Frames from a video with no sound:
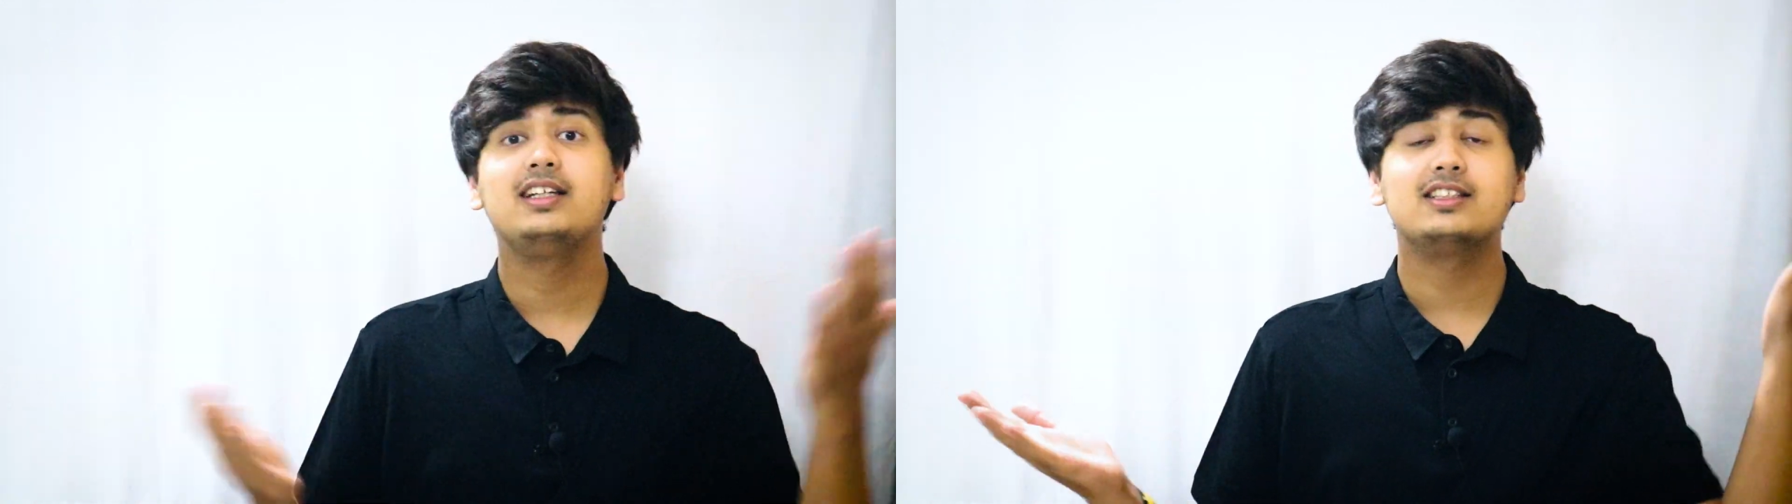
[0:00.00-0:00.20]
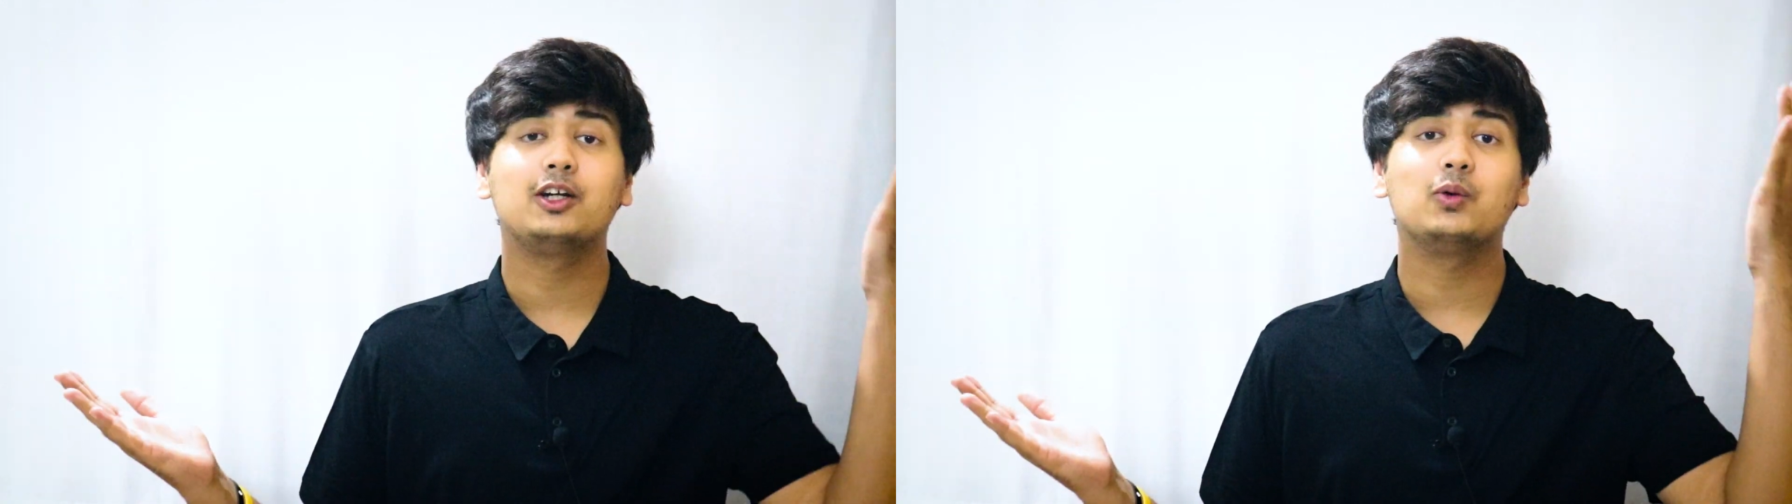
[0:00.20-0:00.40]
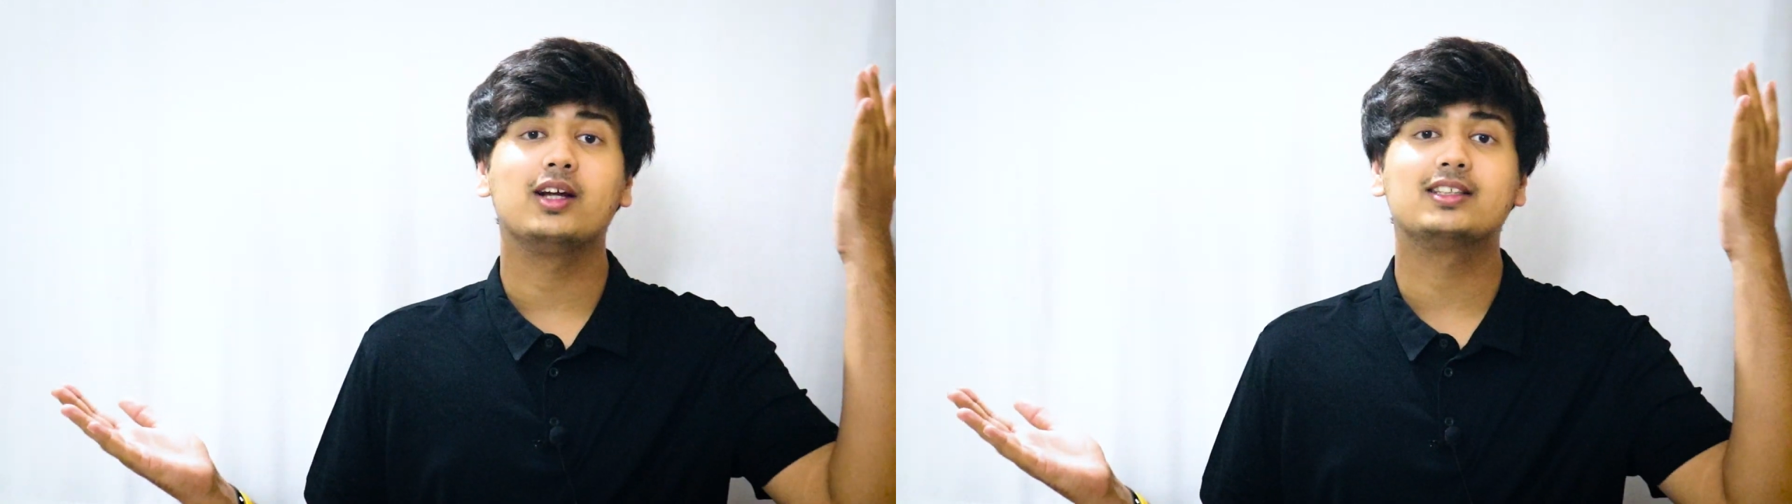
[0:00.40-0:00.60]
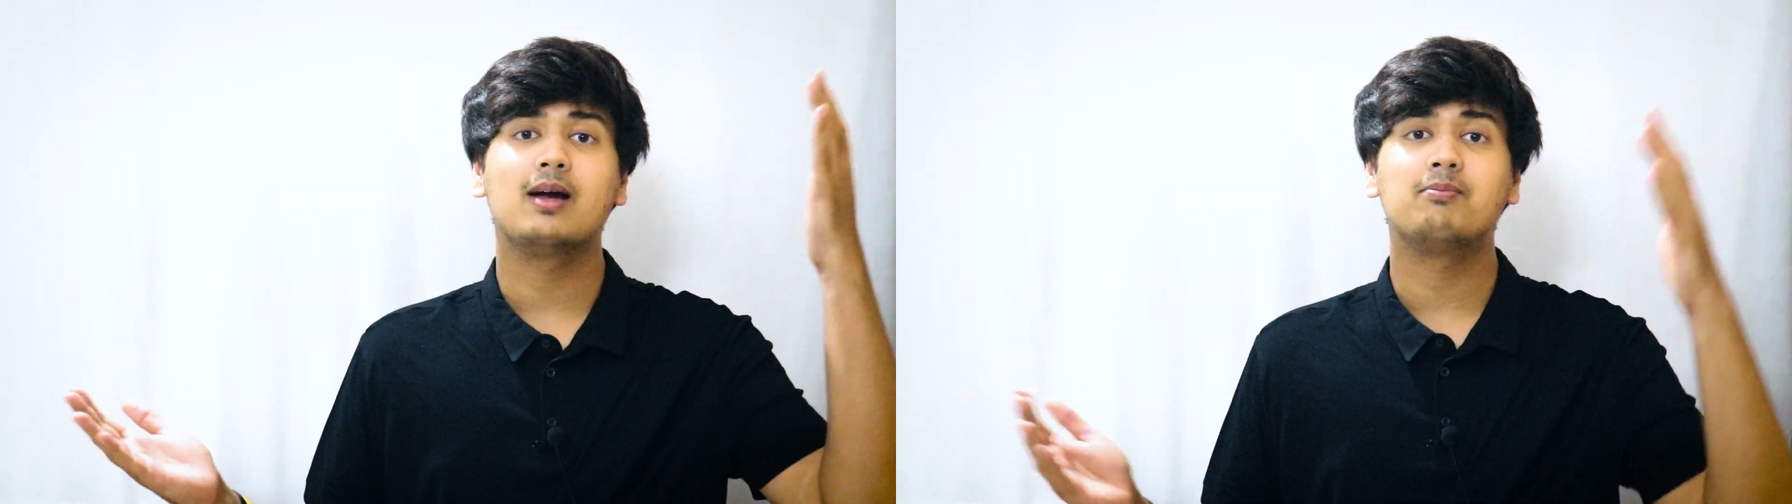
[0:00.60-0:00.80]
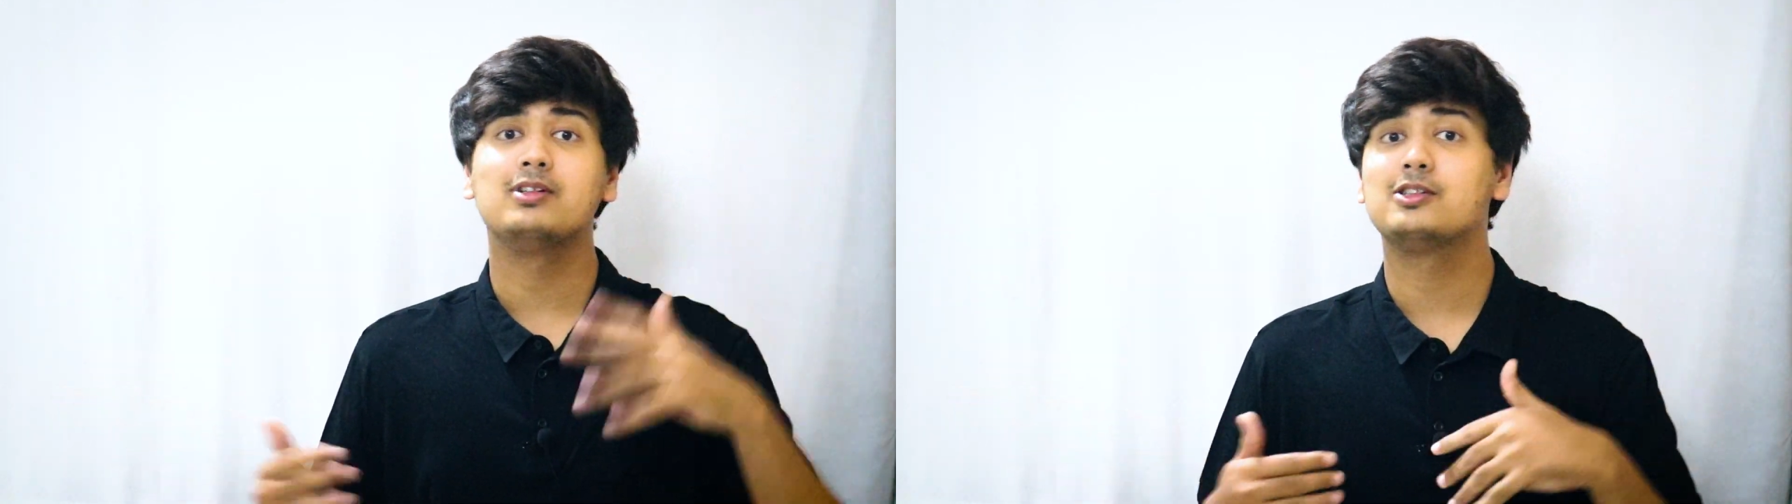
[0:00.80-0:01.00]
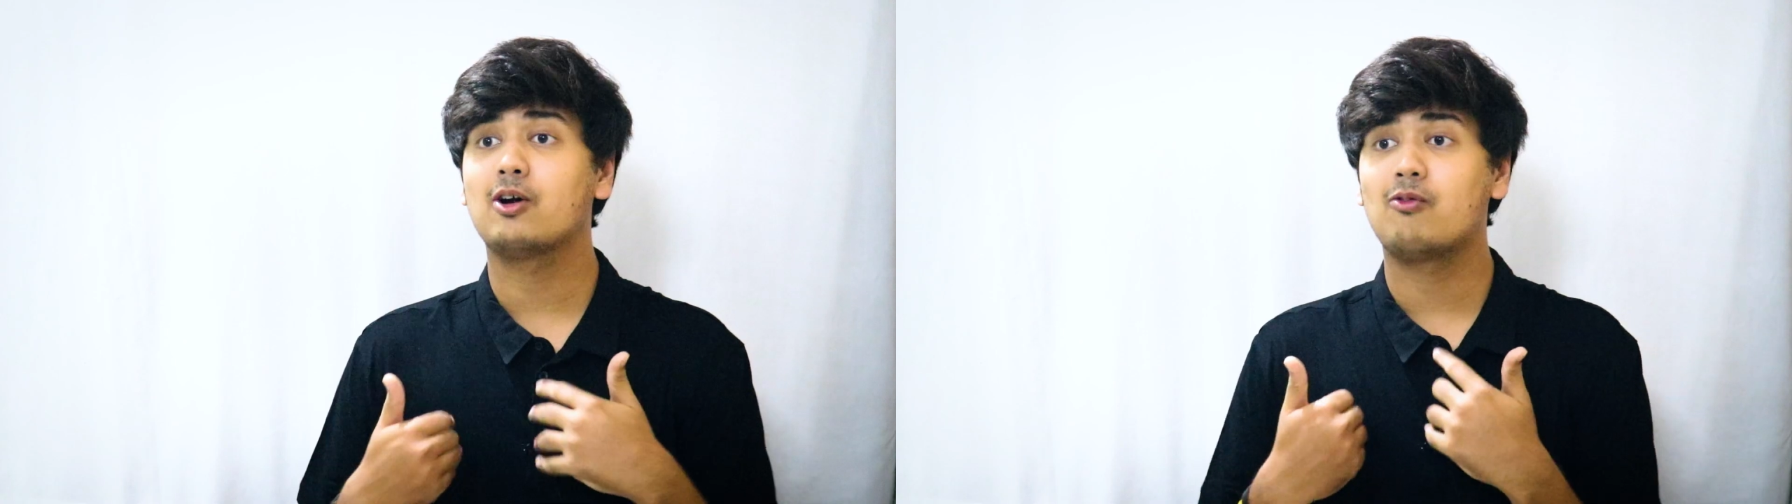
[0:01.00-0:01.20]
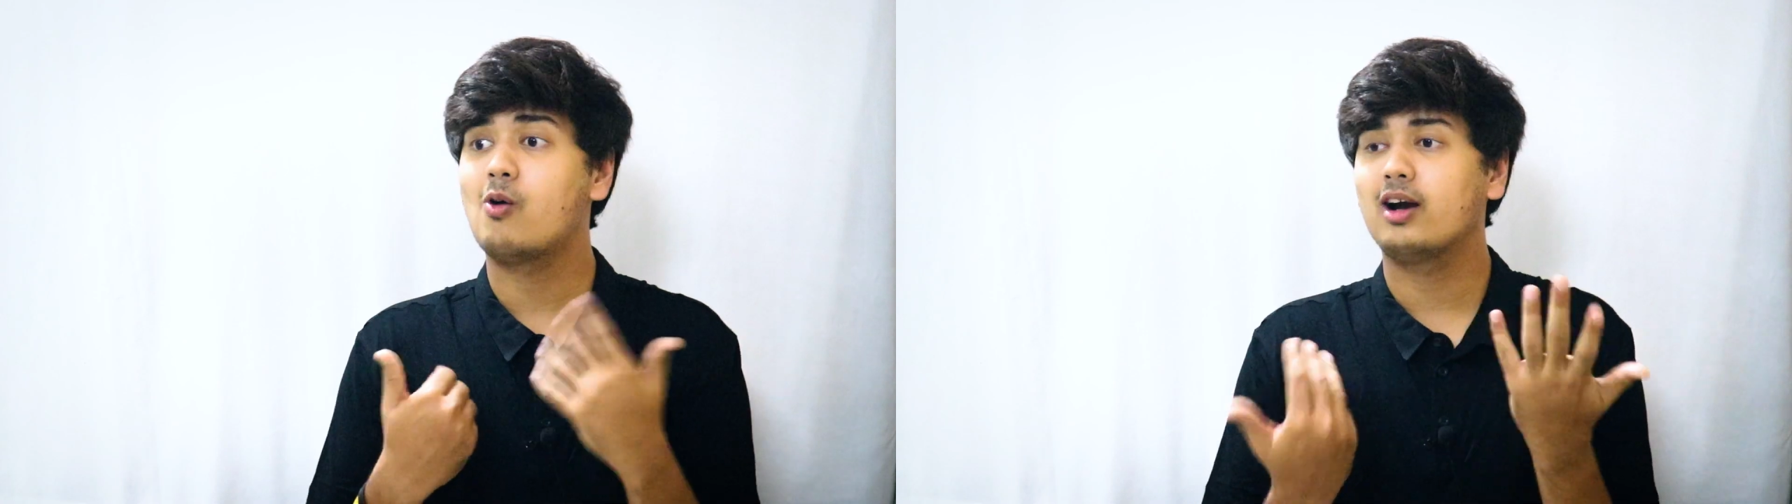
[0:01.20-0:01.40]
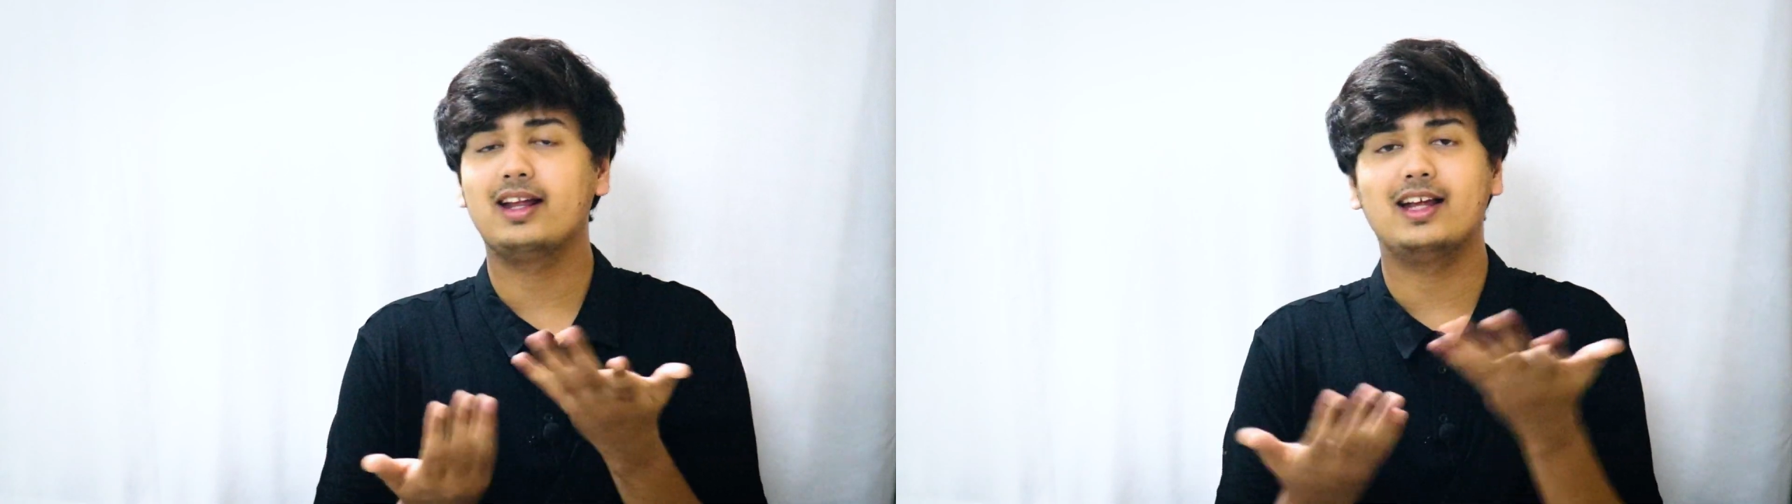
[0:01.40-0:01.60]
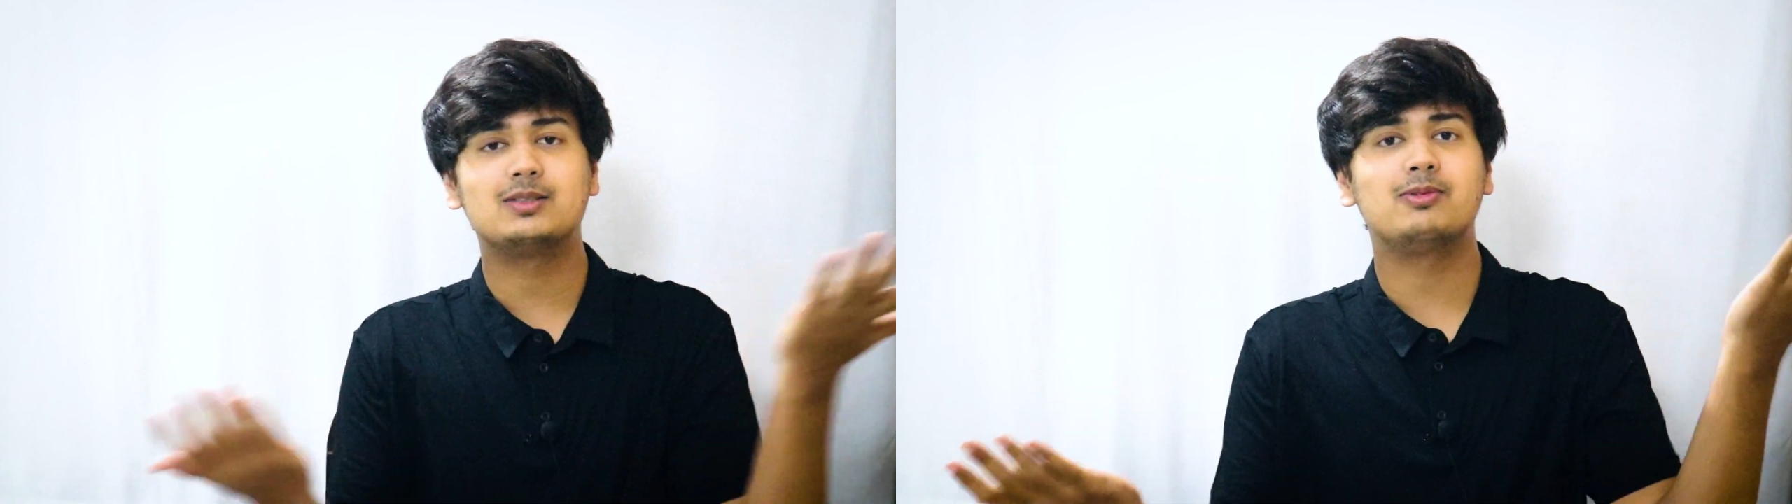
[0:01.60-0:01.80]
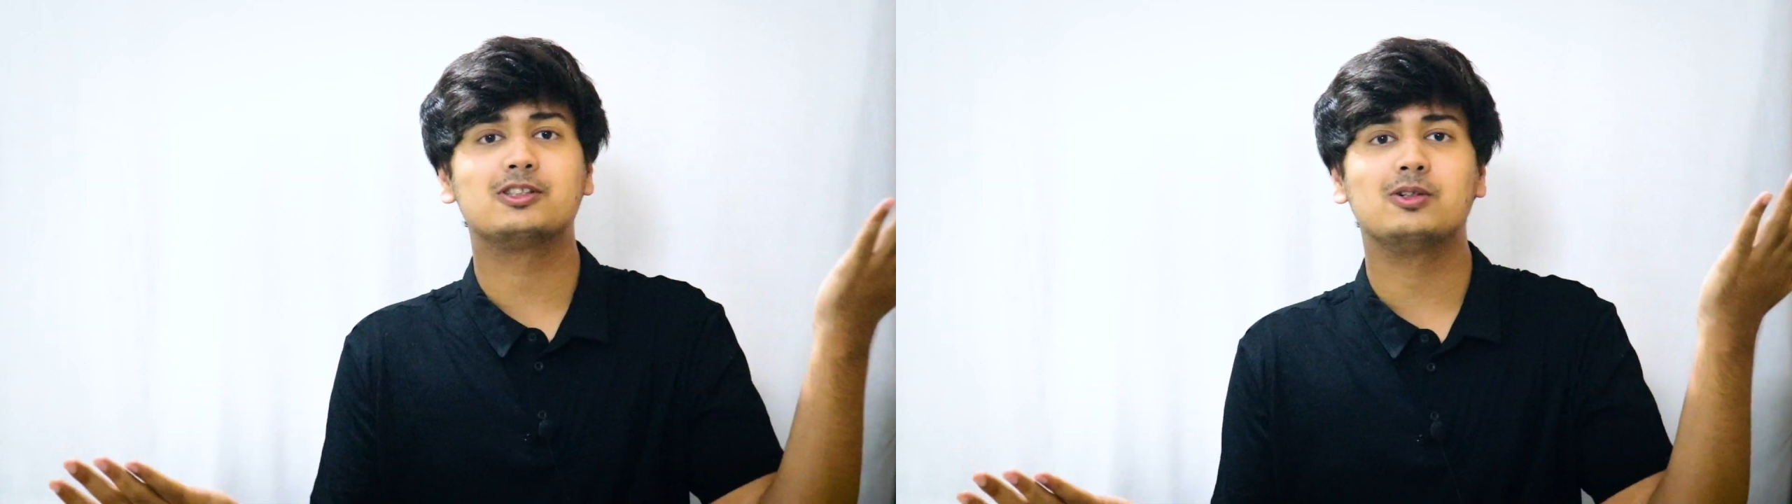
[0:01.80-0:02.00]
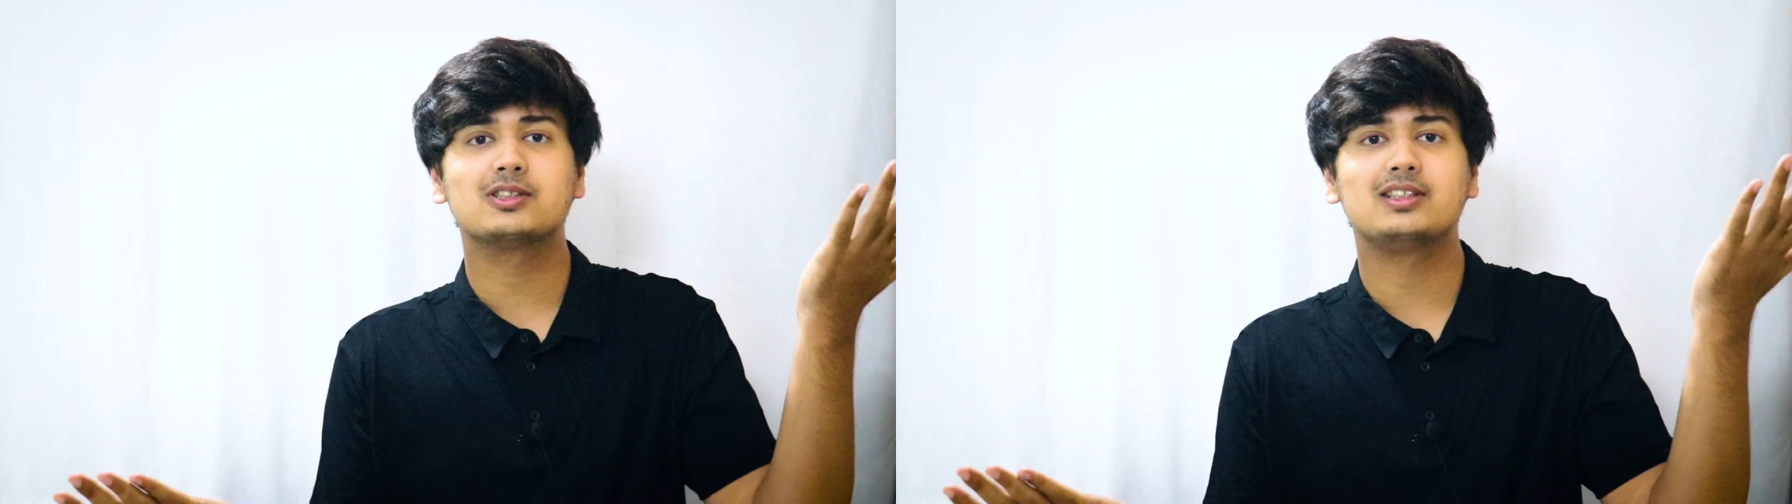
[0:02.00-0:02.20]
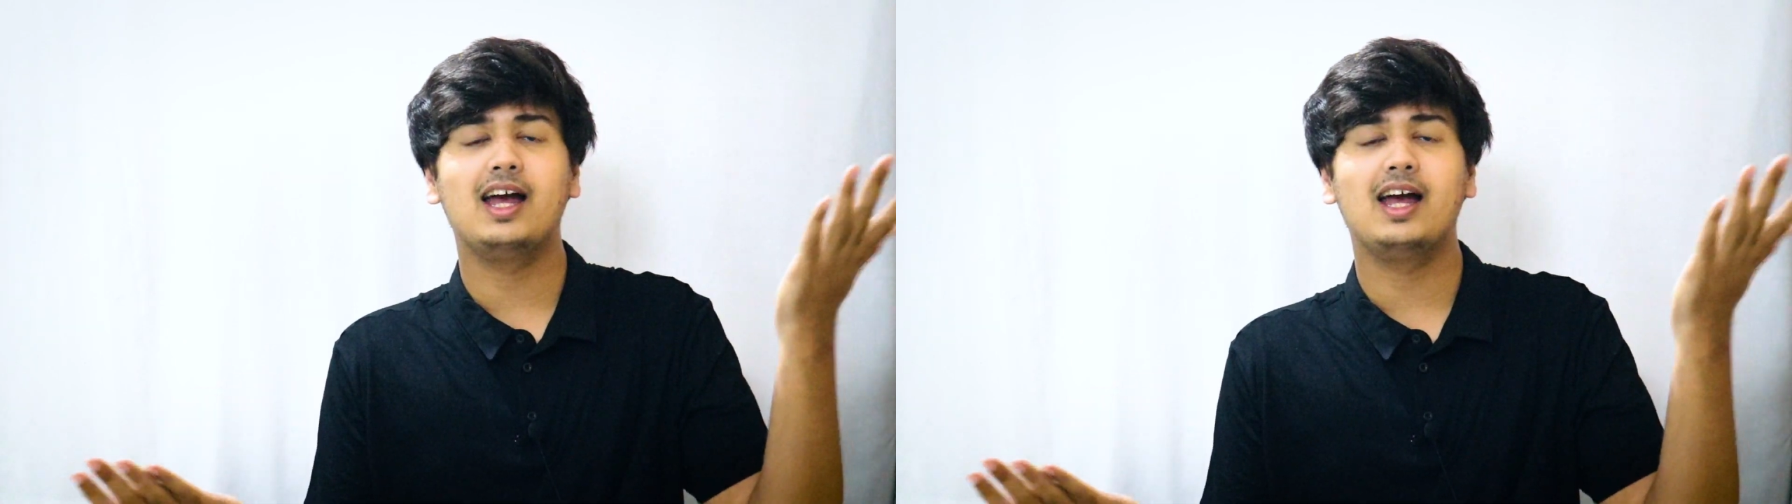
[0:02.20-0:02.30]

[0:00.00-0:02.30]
These are two examples of what an H-bridge looks